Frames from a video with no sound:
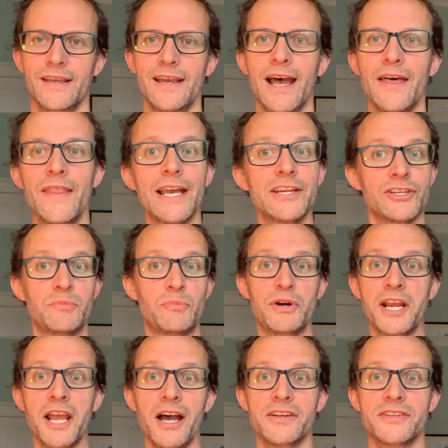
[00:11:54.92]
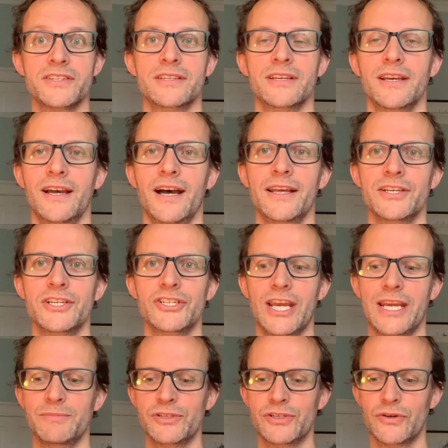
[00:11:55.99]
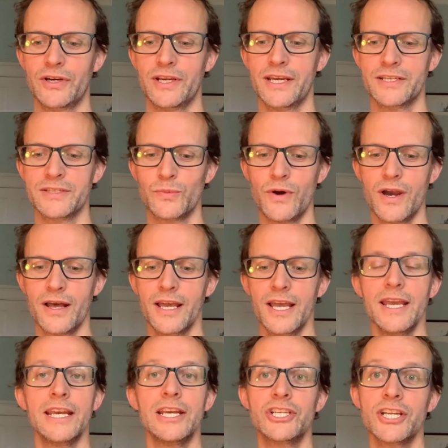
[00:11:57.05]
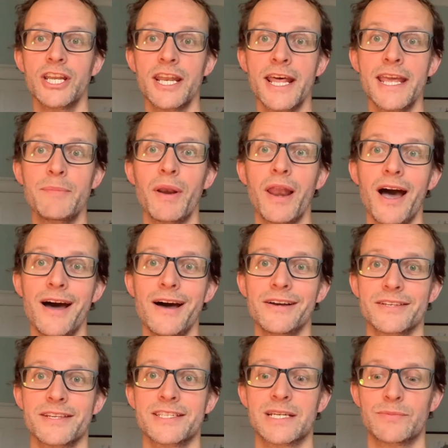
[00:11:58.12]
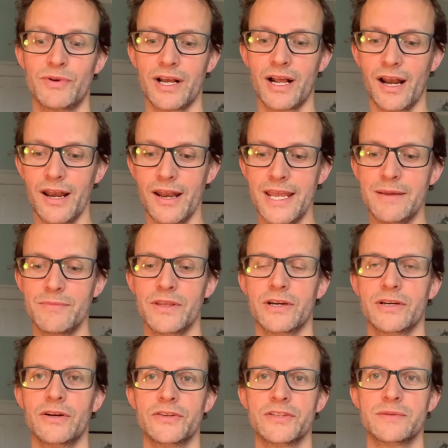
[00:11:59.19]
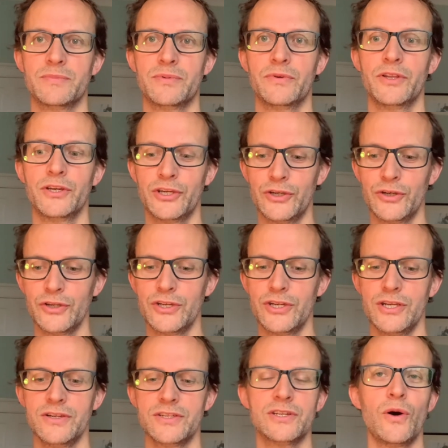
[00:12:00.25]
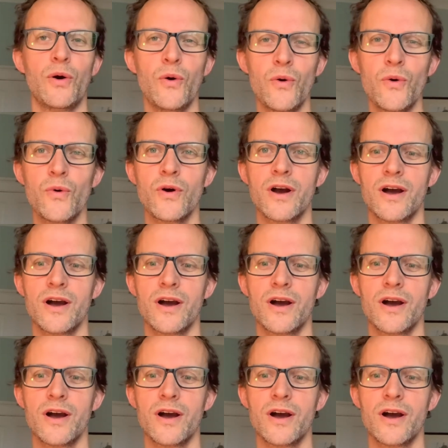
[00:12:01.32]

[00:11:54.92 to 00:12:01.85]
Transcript: And that should bring us unashamed joy as well. It should enable us to proclaim the gospel, the good news to all